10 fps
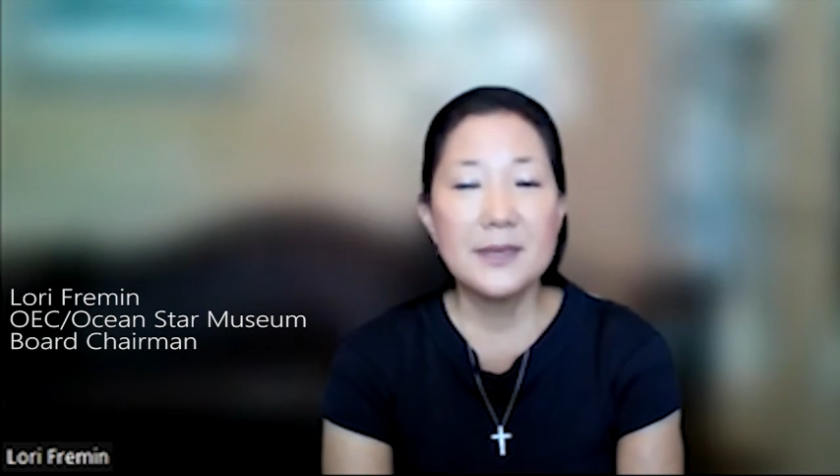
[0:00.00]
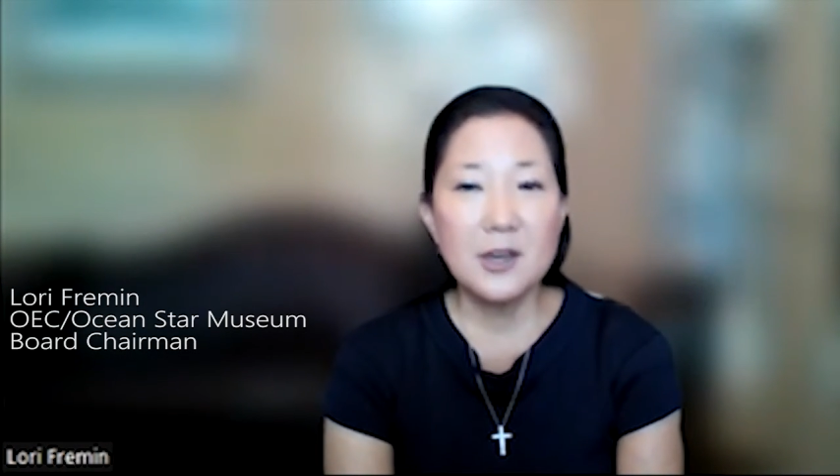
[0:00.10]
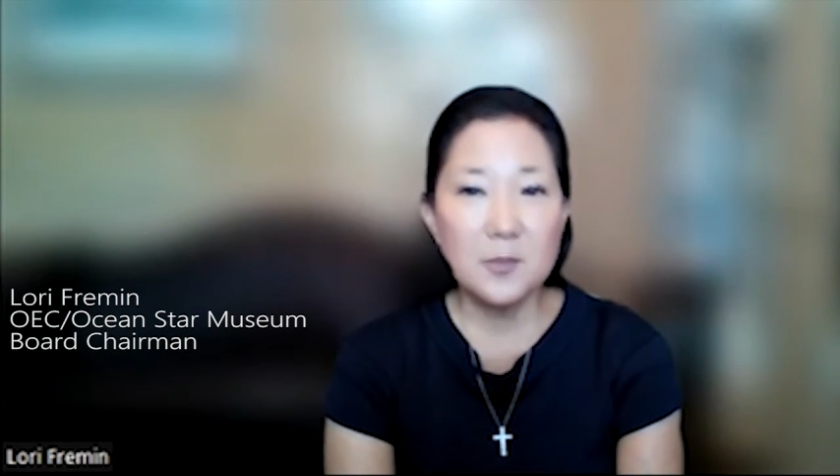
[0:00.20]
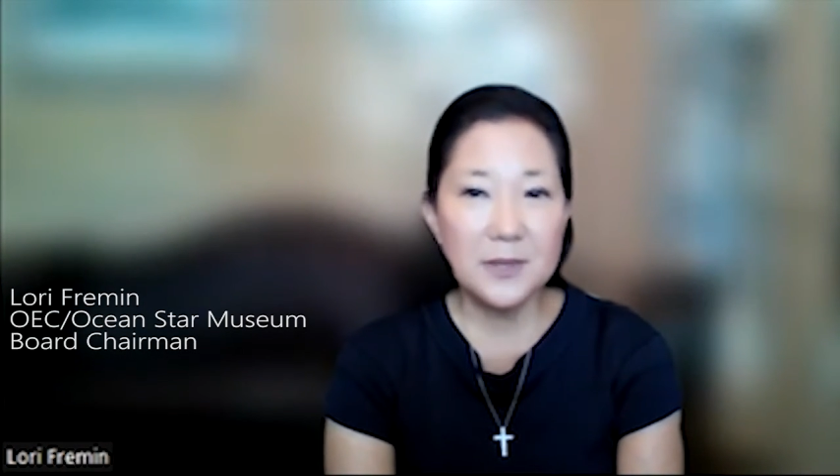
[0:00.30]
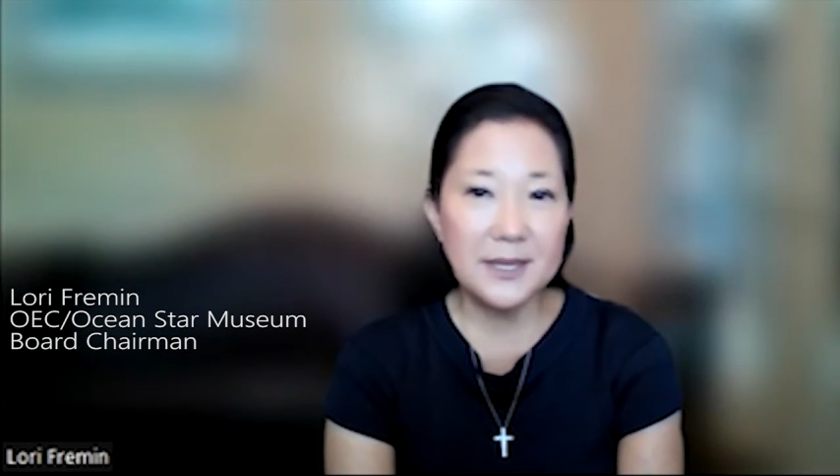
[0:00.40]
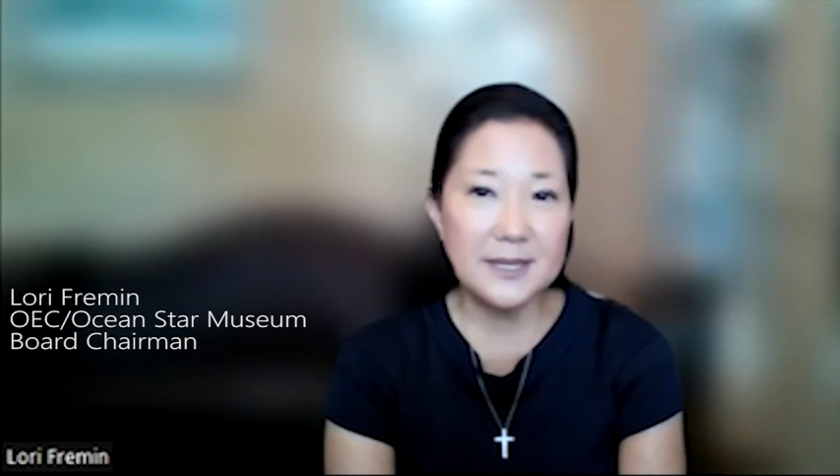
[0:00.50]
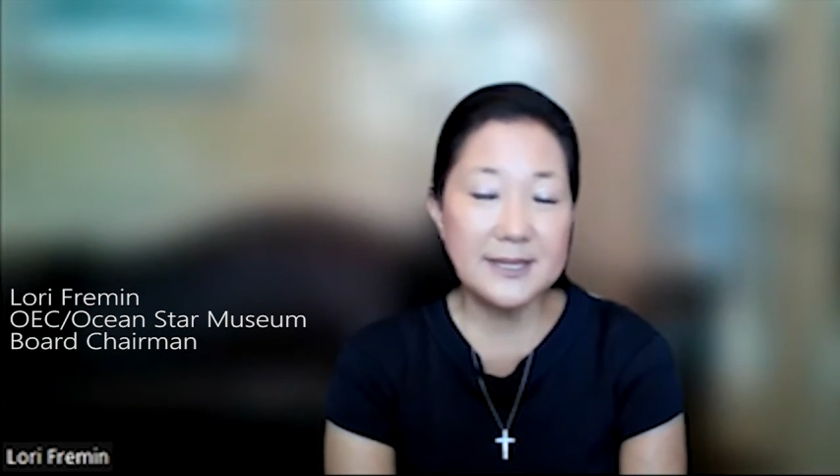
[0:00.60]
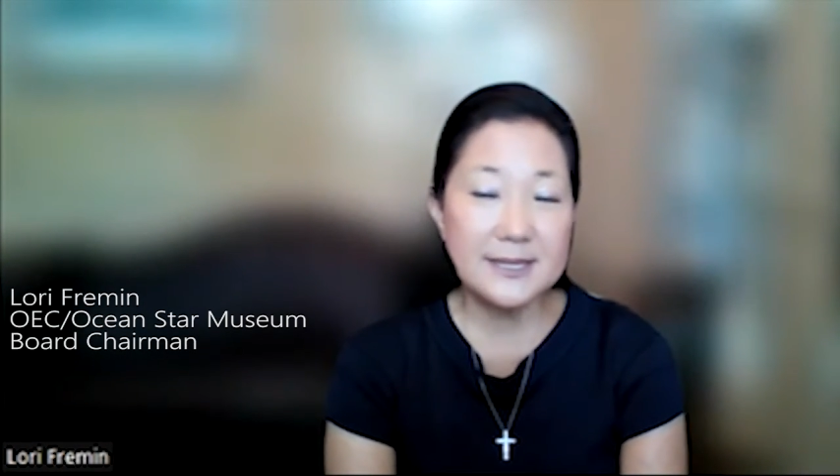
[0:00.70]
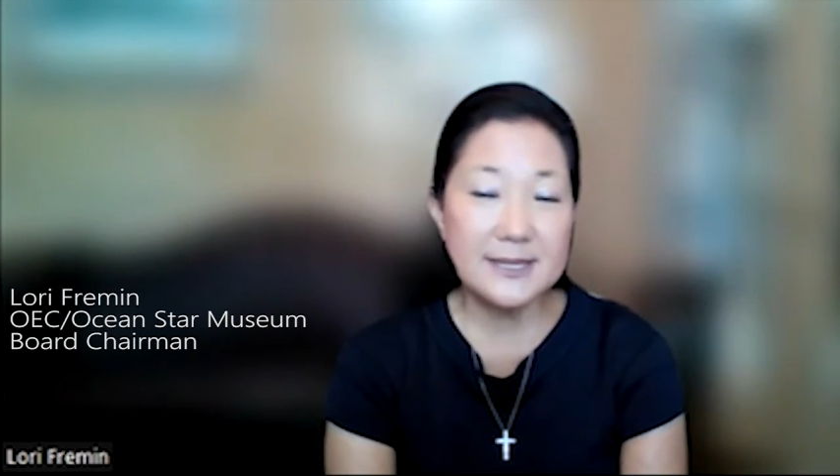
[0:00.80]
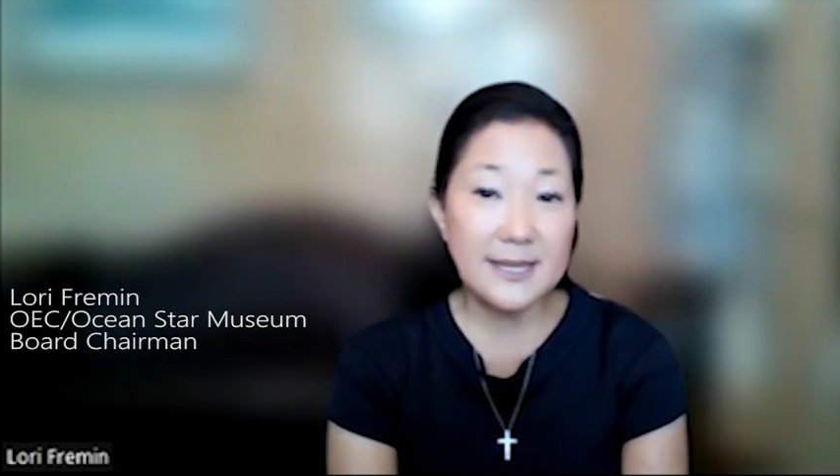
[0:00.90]
helping
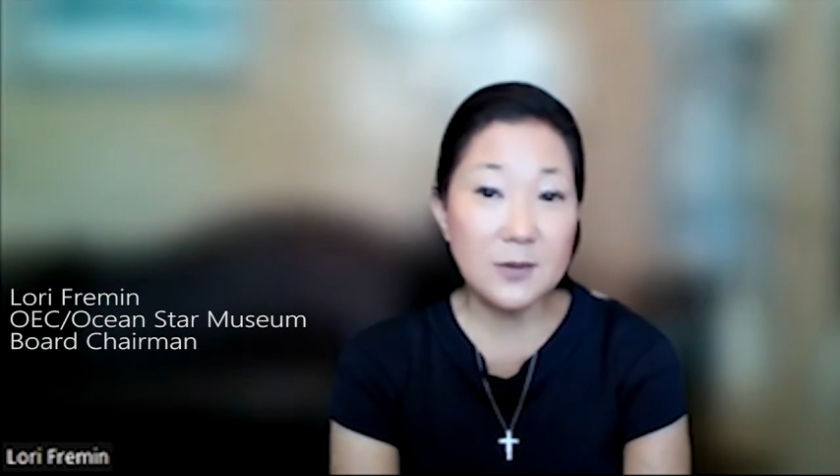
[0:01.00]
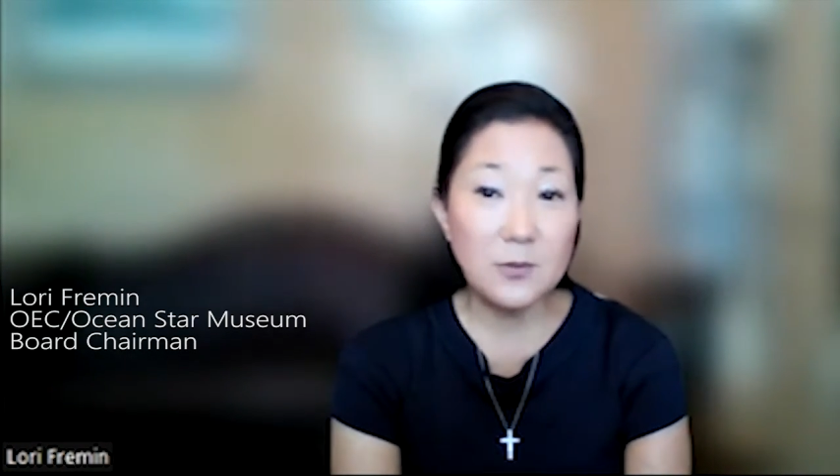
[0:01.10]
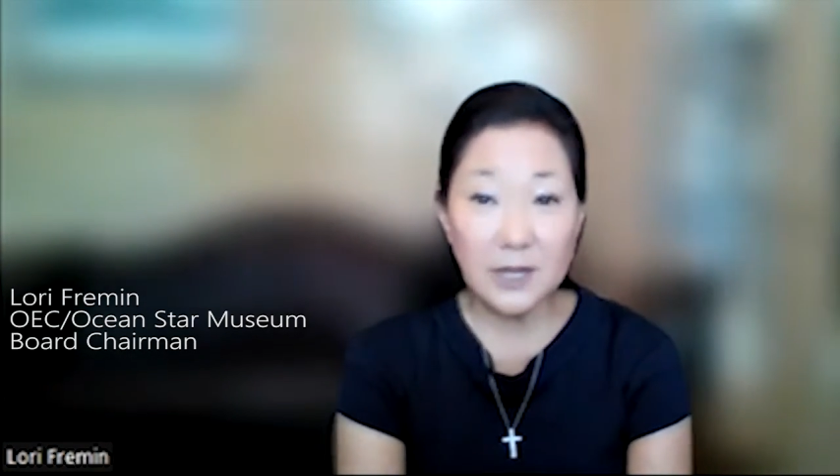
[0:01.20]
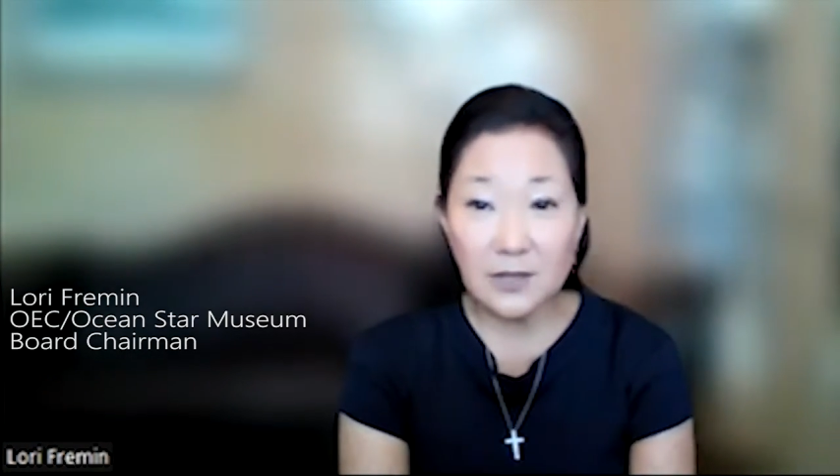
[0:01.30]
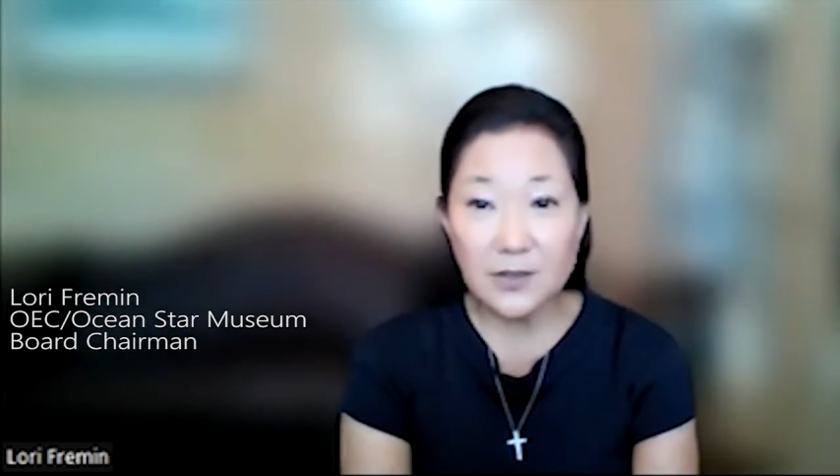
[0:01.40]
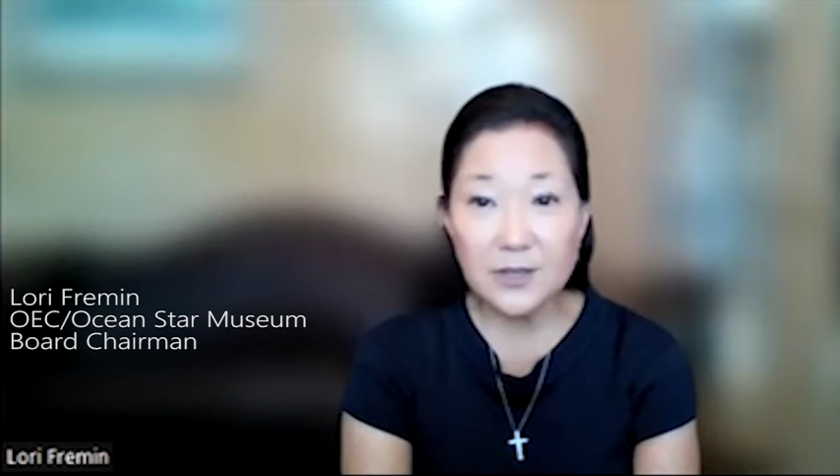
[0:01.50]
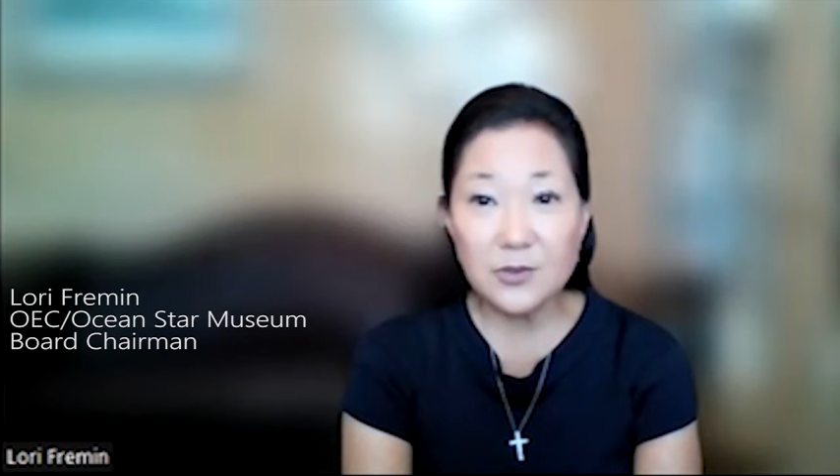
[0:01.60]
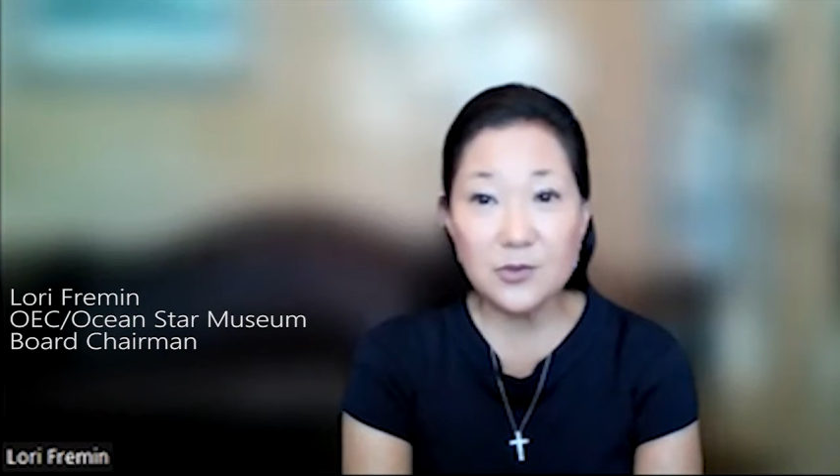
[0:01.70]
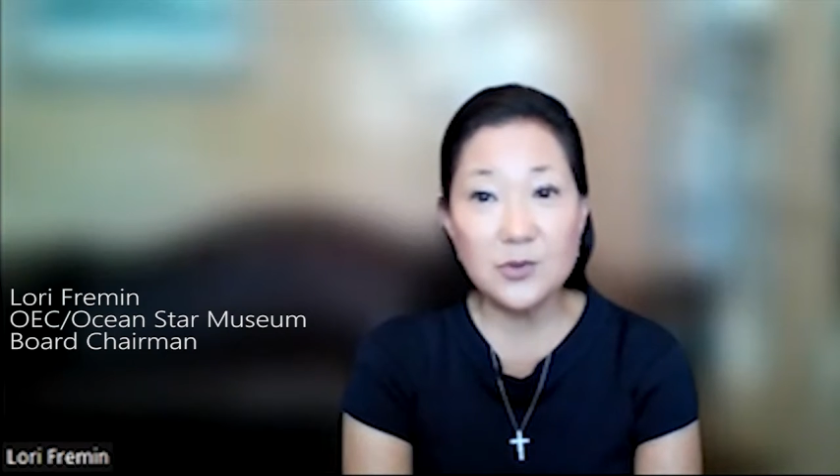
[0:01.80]
us stay relevant